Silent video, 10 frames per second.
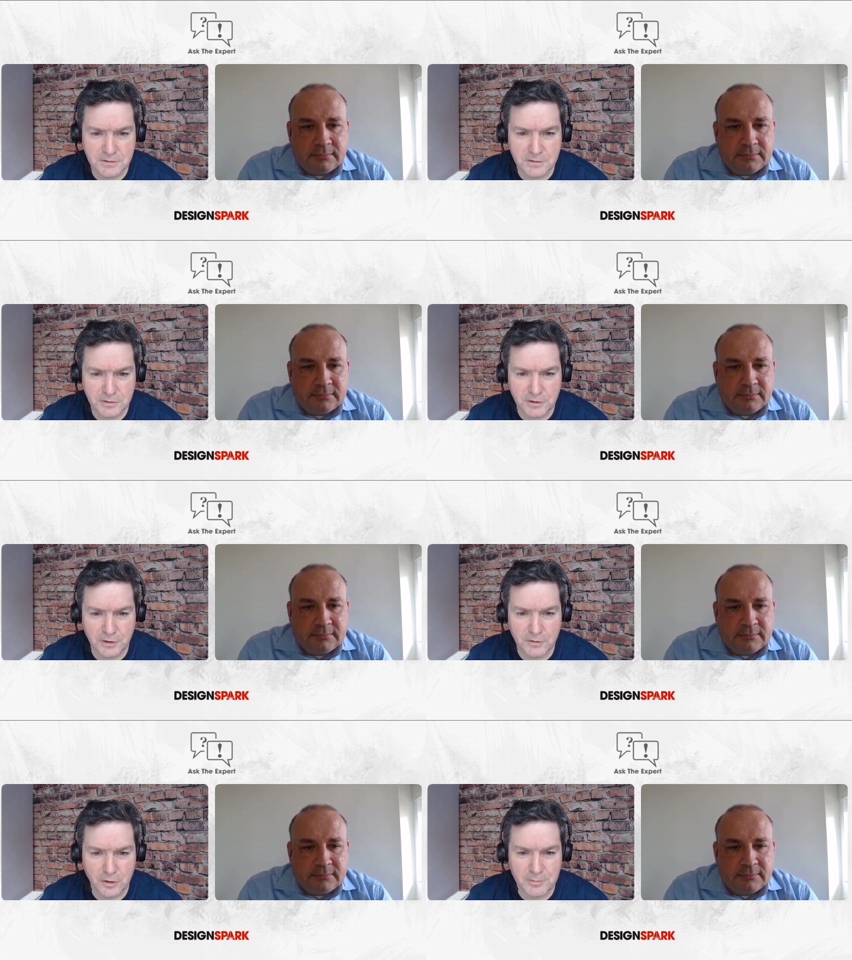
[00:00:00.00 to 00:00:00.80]
Speaker 1: can
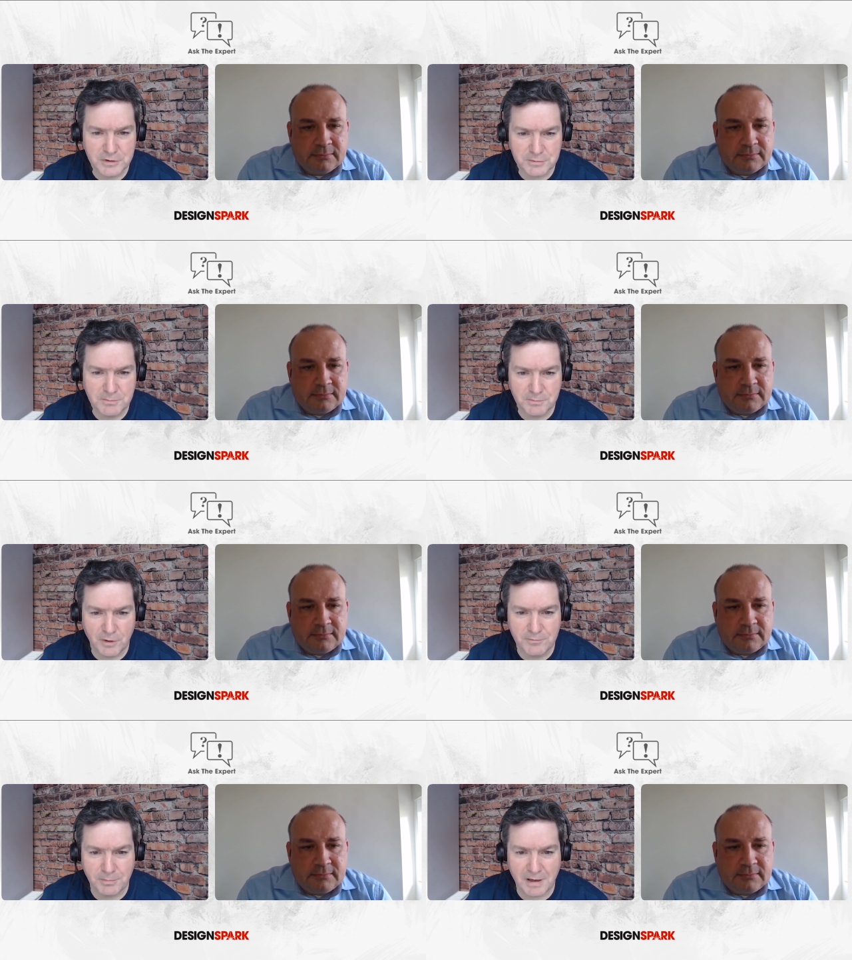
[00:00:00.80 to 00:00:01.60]
you know go
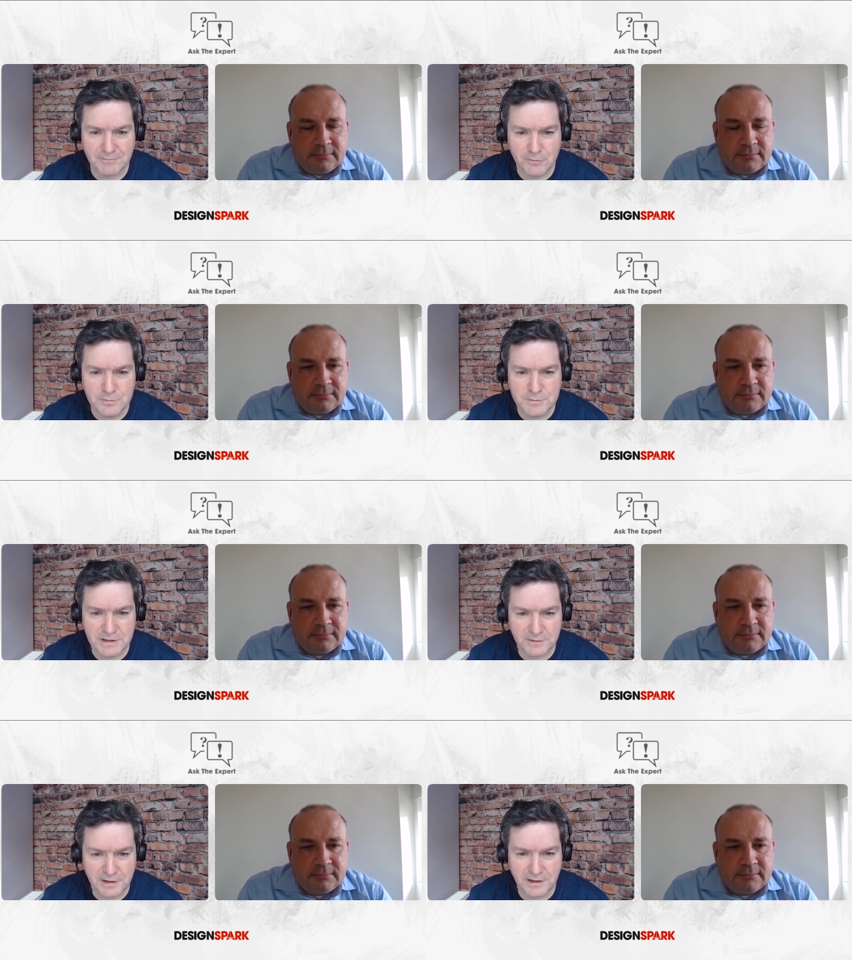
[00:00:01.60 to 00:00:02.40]
between both
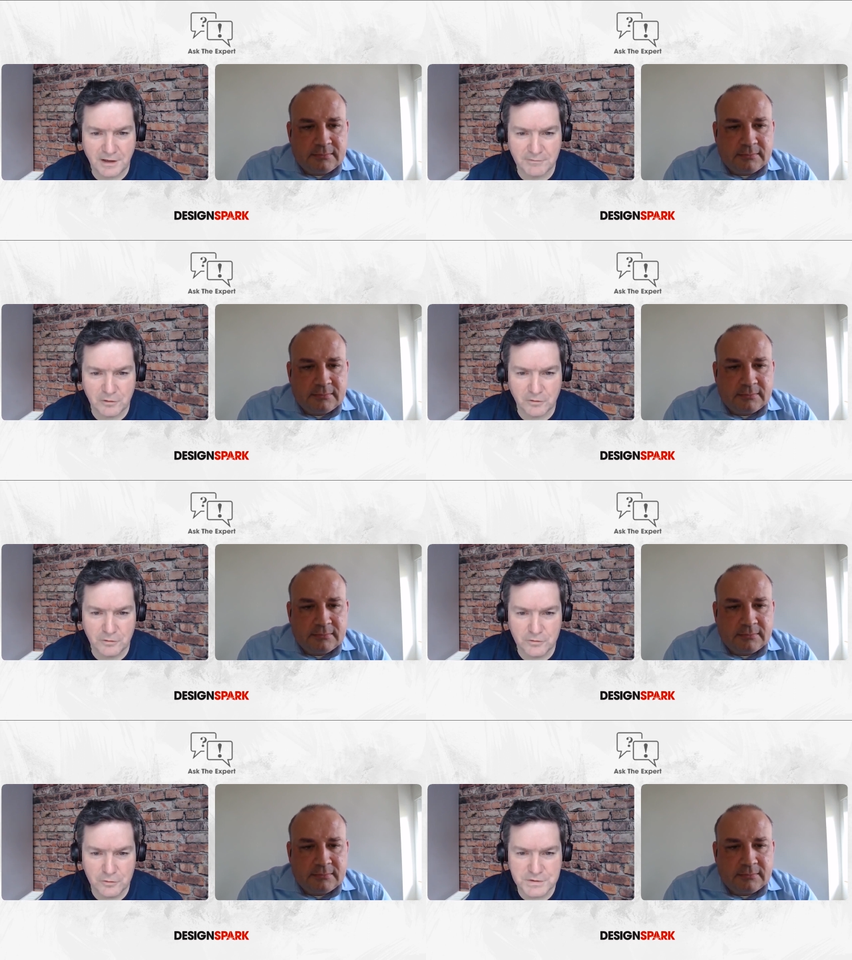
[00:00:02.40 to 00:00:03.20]
platforms they, they can have a
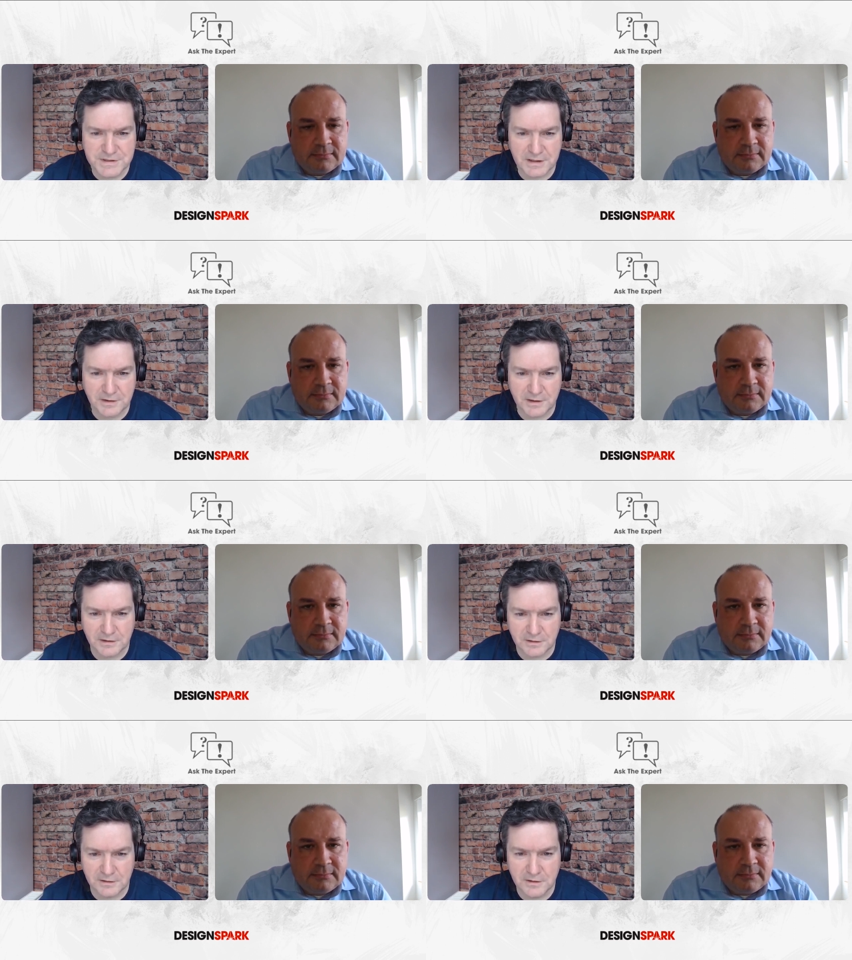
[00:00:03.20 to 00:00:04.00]
look on your site
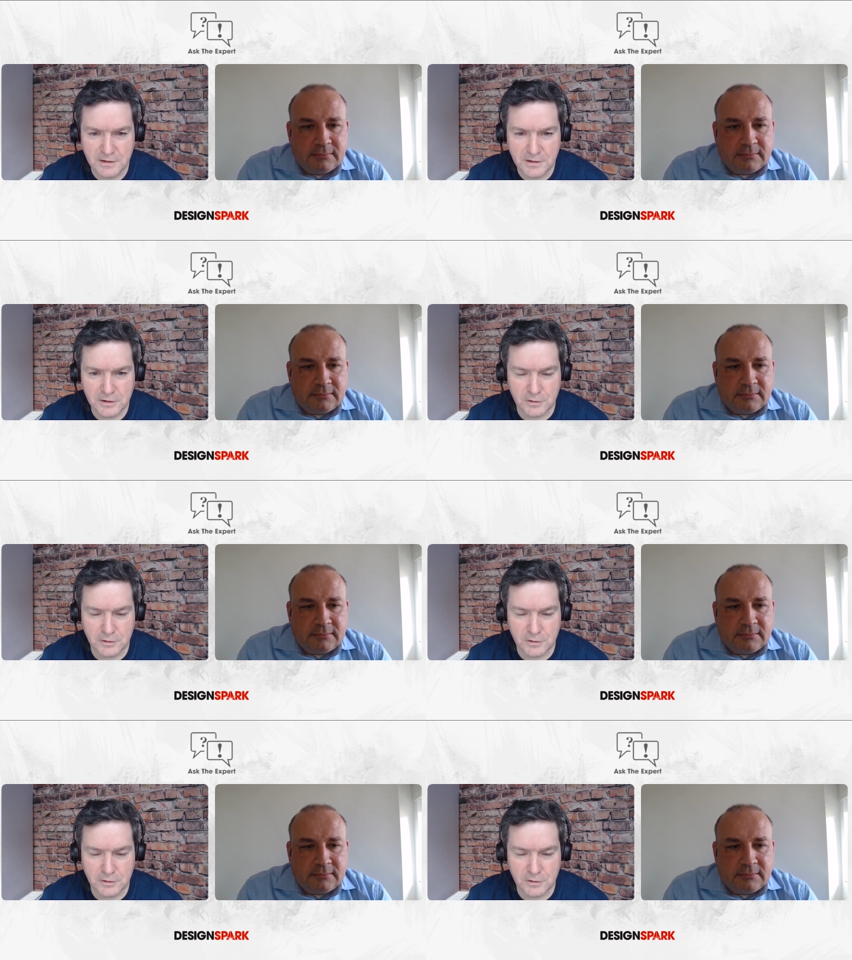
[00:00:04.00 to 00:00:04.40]
they can